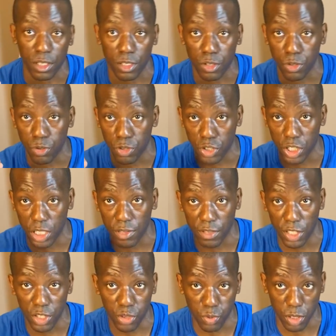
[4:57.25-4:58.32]
to achieve
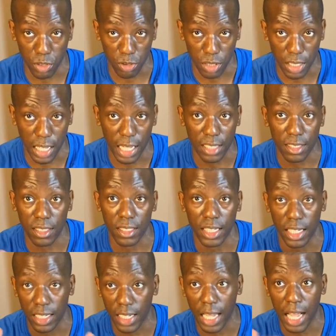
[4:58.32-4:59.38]
each one of those classes,
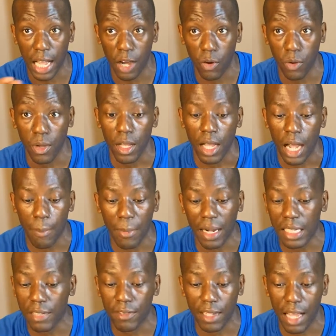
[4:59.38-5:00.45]
and how I might
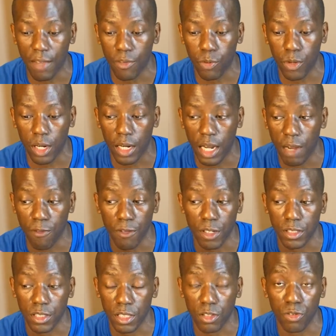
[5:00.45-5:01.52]
even have it where every
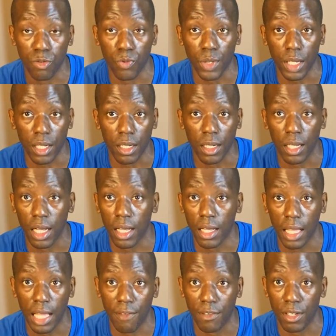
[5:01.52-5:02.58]
single week I'll
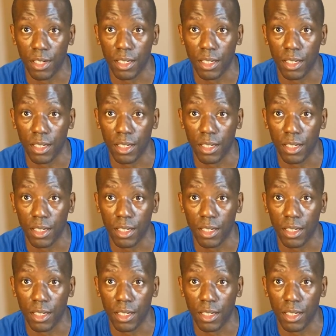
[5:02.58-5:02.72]
have